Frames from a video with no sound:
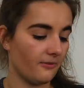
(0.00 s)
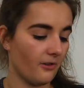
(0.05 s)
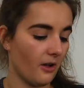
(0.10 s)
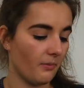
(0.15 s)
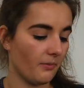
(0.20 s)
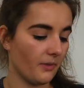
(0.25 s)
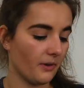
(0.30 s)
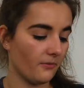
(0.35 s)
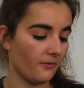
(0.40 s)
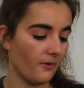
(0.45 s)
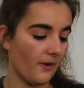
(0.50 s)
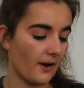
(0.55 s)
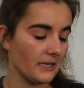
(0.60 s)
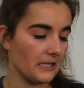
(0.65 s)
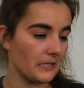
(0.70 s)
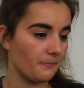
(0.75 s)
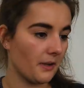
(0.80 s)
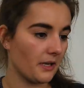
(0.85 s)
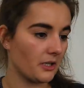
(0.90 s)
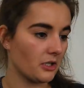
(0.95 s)
Farming
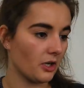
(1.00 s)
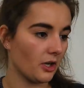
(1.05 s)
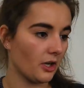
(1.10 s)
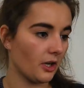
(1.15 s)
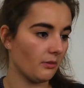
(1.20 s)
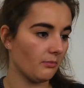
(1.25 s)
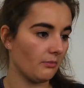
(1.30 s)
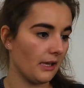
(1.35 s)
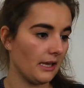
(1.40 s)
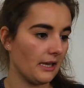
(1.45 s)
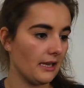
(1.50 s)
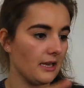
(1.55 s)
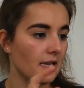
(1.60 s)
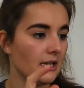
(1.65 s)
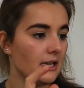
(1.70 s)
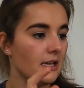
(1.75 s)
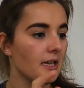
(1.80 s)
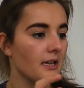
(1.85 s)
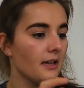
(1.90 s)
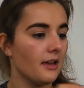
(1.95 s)
Friends by Tomy.
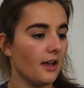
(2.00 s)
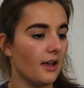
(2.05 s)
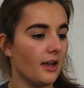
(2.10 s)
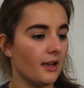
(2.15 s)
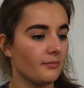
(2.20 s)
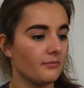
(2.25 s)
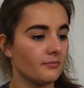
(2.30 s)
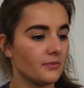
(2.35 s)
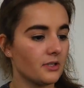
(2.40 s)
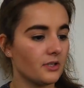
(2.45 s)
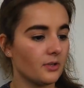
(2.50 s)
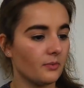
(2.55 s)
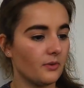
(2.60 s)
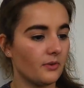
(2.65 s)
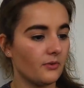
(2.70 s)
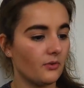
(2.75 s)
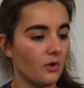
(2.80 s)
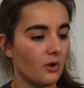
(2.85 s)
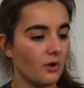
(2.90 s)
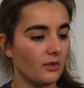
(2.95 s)
So
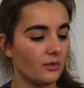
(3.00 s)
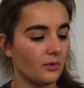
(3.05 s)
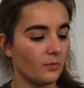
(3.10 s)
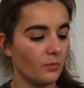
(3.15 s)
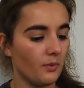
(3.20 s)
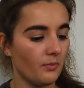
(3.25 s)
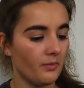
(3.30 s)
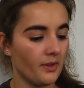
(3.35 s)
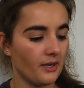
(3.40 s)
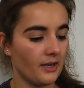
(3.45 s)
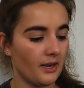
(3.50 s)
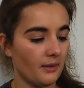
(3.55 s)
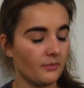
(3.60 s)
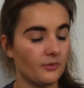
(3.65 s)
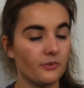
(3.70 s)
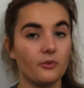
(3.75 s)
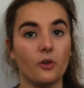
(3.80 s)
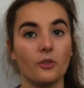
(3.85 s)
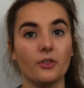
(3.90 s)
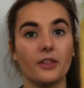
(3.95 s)
we've got the woman and
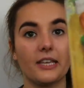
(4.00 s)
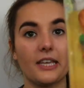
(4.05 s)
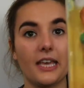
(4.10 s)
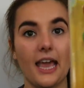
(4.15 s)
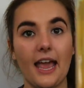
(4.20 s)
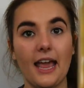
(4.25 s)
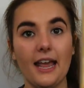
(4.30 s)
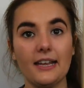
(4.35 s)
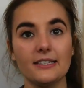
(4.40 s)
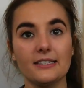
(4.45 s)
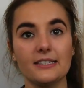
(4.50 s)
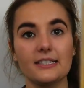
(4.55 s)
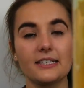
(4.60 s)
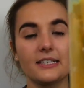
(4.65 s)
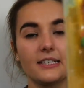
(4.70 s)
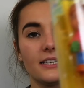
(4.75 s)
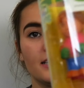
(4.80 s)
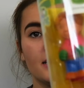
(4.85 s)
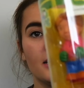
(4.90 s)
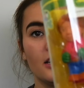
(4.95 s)
we've got the cat.
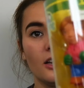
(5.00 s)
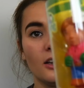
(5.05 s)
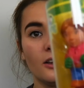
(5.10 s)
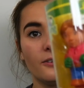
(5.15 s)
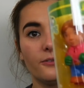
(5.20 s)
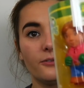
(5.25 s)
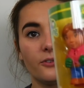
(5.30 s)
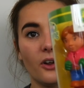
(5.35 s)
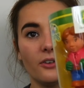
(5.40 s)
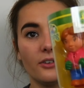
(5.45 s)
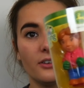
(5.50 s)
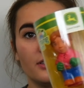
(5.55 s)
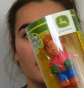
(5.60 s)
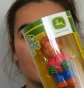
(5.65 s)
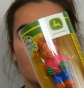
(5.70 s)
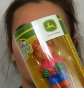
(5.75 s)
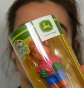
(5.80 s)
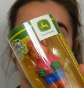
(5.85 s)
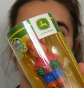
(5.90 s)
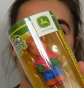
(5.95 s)

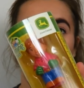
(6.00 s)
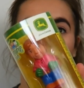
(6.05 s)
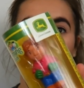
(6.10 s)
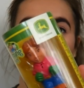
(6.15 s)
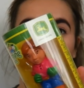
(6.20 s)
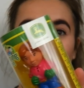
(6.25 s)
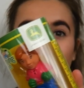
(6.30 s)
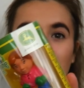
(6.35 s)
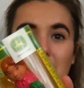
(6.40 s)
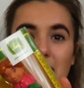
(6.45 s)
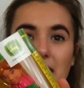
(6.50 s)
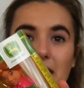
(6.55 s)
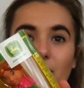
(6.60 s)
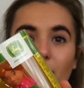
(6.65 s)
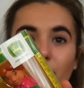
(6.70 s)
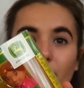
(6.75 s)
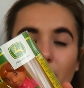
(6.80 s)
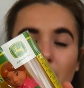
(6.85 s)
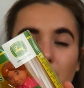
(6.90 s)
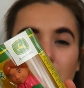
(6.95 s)
Florence just loves these
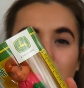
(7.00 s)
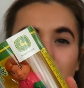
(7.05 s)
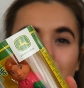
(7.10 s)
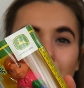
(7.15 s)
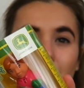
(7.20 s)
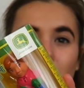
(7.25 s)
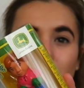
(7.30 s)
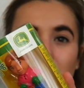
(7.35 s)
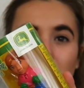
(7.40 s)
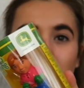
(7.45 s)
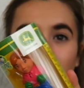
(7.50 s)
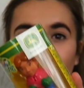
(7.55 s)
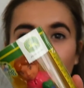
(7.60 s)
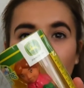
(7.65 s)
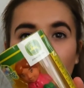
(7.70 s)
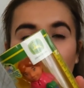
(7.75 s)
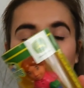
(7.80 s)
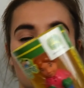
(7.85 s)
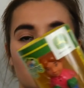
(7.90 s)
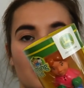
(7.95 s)
little figures that she can
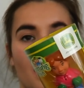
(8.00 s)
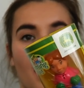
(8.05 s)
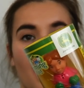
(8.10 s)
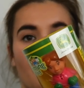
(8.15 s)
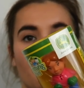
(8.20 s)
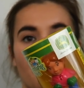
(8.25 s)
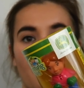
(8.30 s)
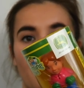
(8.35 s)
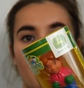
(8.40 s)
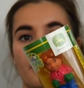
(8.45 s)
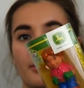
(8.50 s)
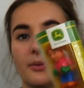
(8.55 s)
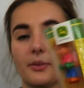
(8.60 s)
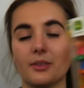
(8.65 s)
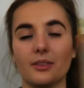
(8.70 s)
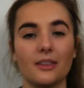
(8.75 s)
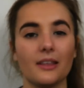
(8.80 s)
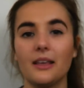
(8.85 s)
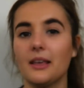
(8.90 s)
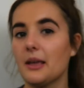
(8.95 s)
put into her
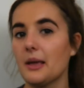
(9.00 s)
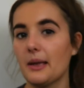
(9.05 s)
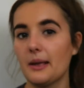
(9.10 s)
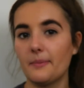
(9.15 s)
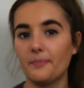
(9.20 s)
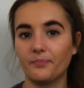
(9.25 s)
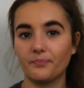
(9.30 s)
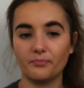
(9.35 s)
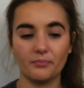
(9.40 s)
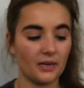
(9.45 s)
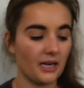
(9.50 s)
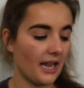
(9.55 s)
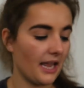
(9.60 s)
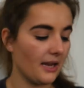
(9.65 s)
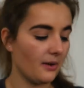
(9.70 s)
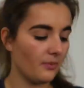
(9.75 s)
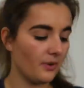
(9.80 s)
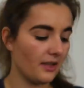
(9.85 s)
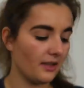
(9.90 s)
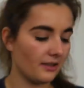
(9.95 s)
mouth,
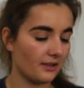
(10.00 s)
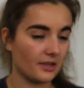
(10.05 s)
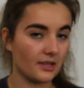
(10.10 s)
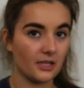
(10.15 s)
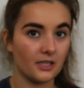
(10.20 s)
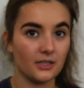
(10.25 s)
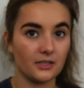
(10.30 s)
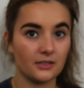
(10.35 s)
play with,